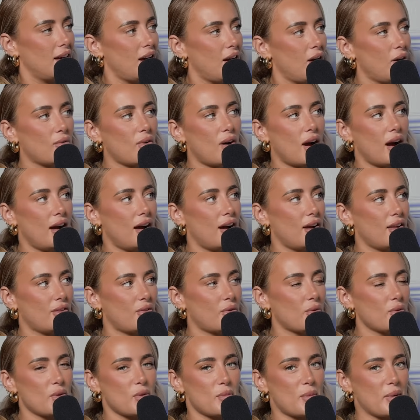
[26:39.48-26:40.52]
Oh, right. I
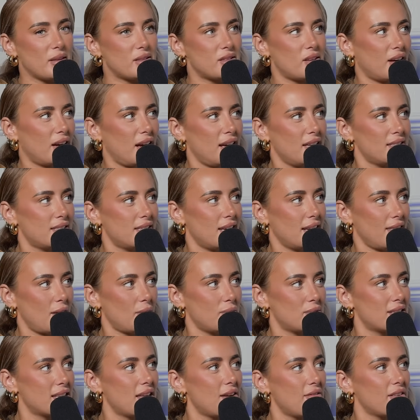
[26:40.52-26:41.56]
thought you were being sarcastic. That
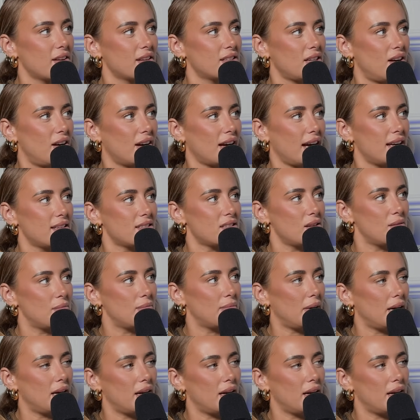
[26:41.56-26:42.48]
was giving sarcasm. But